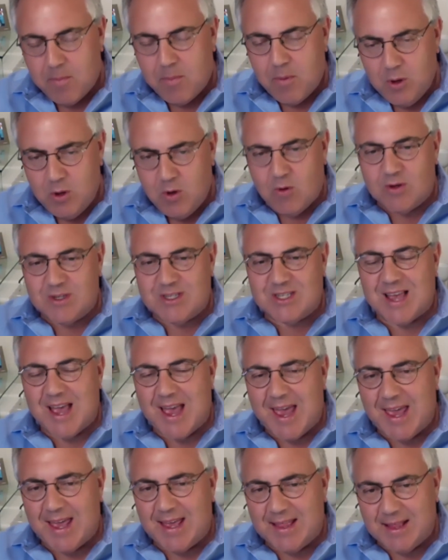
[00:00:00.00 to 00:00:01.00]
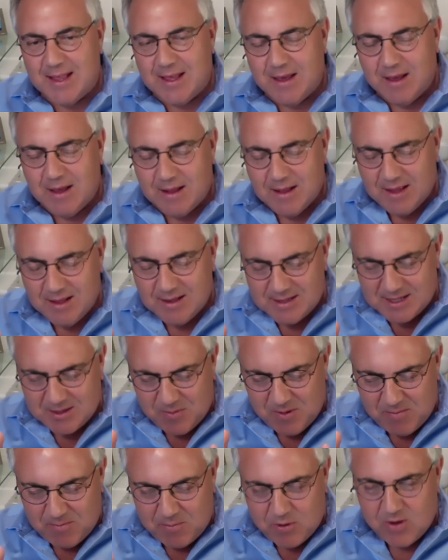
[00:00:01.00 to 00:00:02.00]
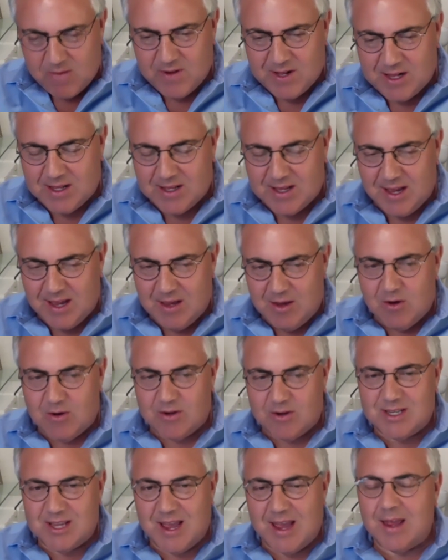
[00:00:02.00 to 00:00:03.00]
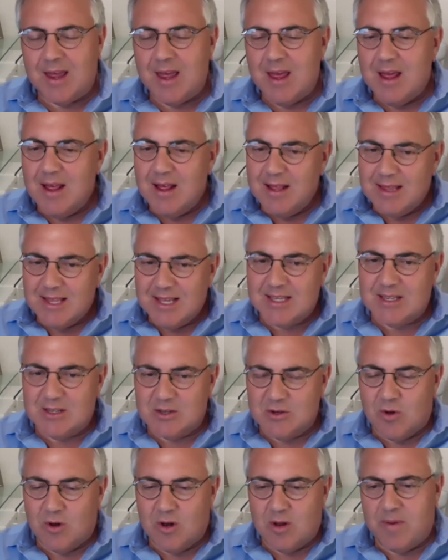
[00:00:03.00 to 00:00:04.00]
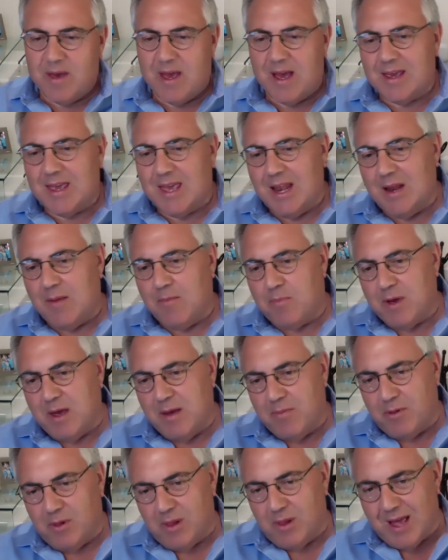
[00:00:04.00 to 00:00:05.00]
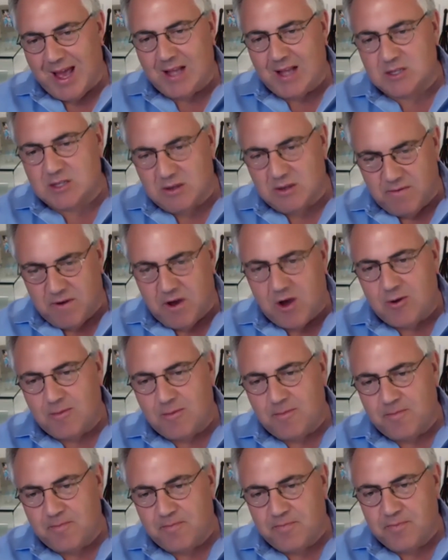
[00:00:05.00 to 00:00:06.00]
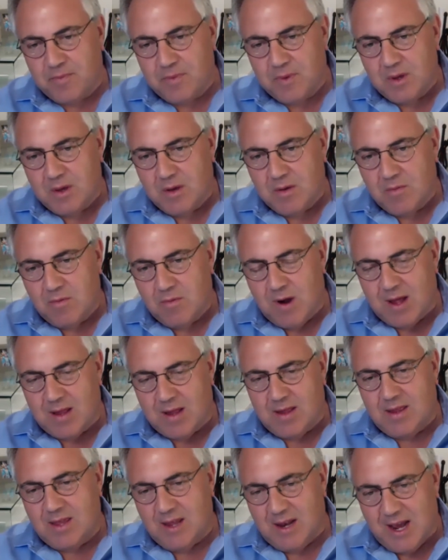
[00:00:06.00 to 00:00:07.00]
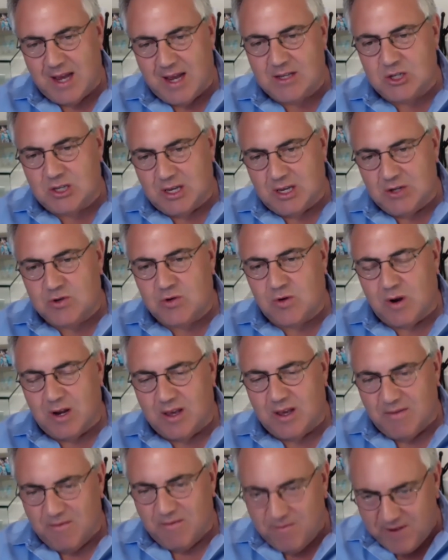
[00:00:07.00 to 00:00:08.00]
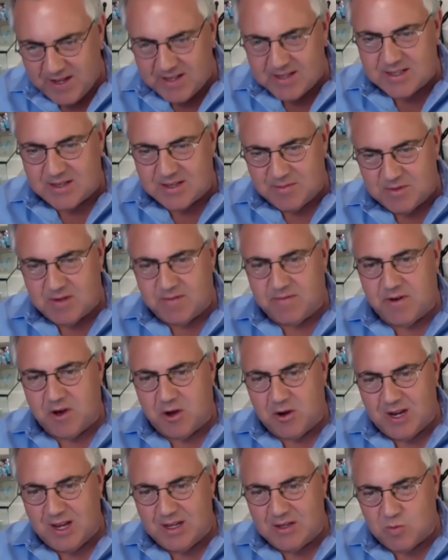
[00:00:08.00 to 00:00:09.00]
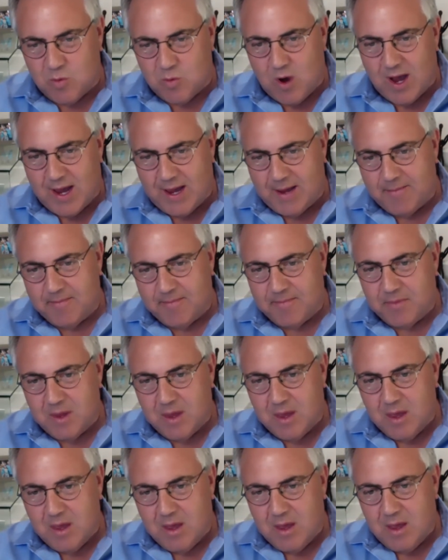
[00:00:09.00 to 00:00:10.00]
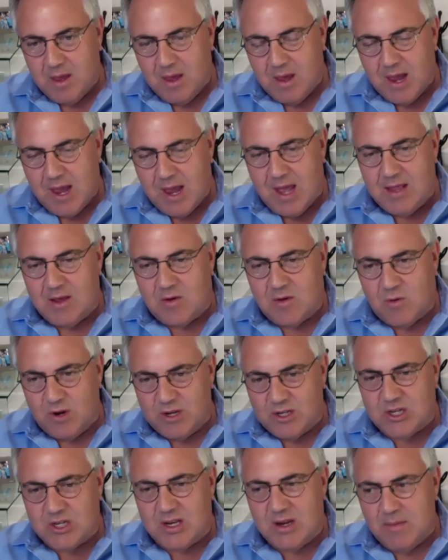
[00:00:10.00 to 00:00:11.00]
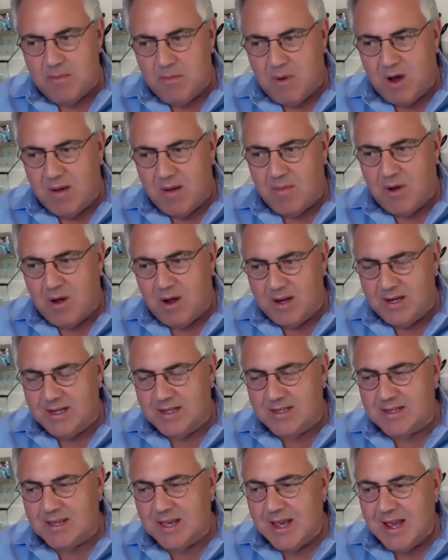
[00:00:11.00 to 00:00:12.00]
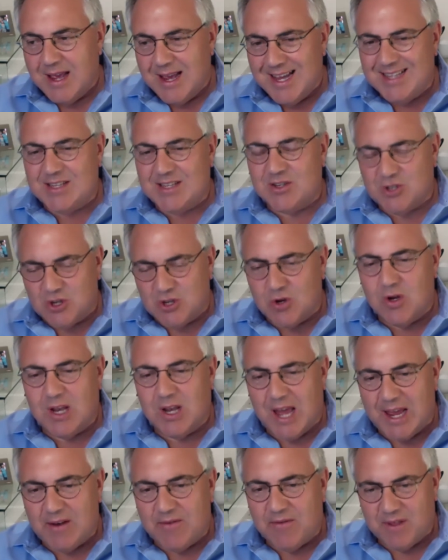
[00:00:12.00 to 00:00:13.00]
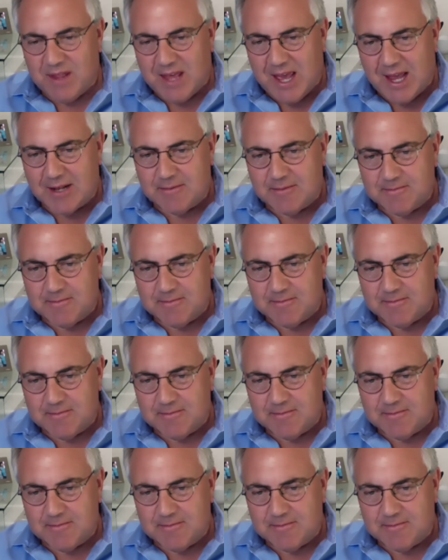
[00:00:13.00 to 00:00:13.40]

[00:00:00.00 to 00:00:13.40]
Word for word: You're saying to be perfectly clear, you're saying this is all about getting people out to vote rather than actually trying to convince them to vote his way. And the question in my mind is is it too late for that?